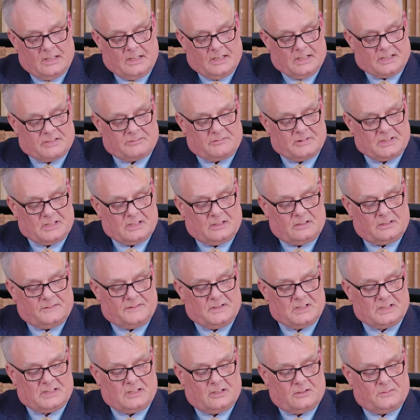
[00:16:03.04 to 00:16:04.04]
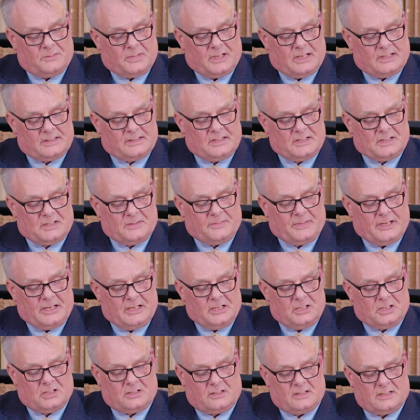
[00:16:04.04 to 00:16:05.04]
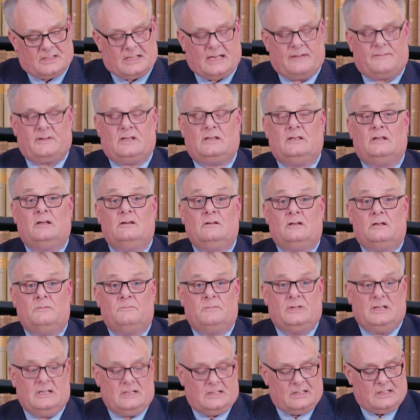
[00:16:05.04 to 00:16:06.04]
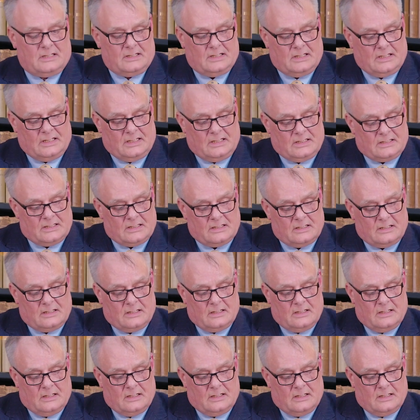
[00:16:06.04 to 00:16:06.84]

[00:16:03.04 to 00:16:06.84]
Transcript: as a result of his non-participation, as having no competing needs.